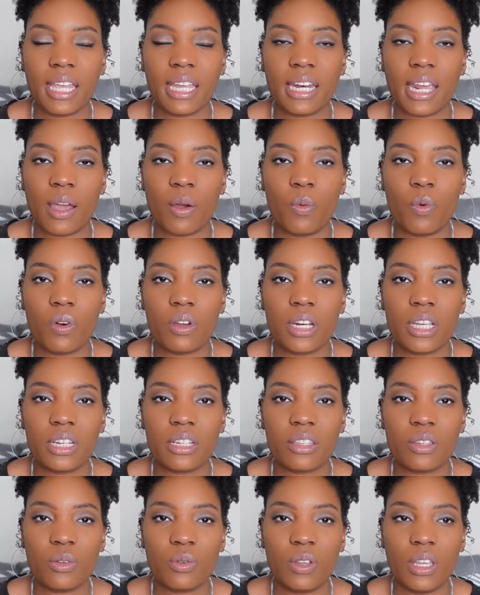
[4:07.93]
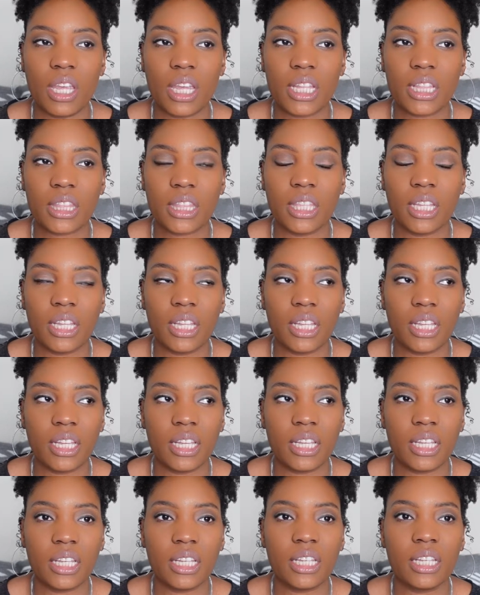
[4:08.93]
and I wanted to get
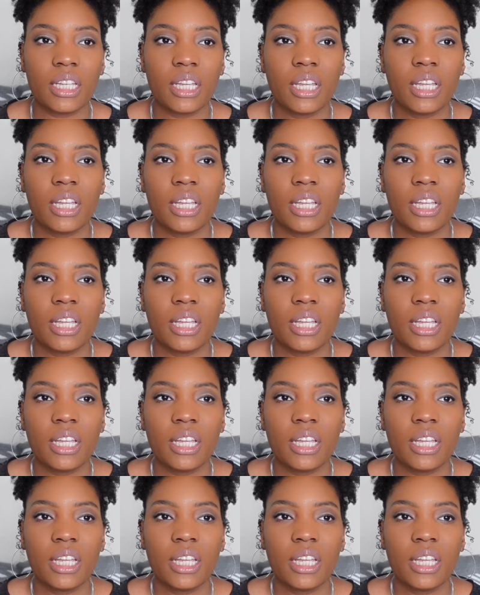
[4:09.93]
the